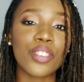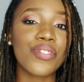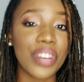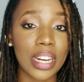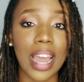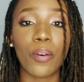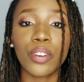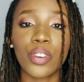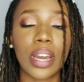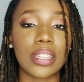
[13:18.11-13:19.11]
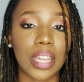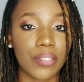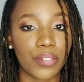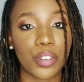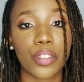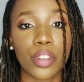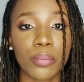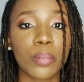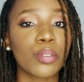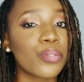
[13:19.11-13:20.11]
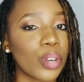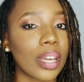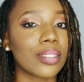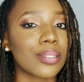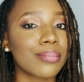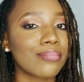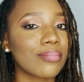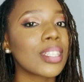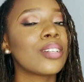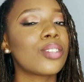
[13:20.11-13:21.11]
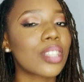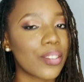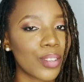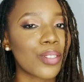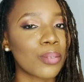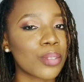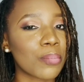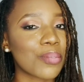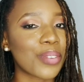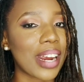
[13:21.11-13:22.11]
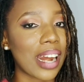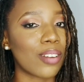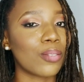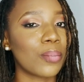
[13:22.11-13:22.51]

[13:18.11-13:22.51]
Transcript: I want you guys to give this video a thumbs up. Don't forget, just give it a thumbs up right now.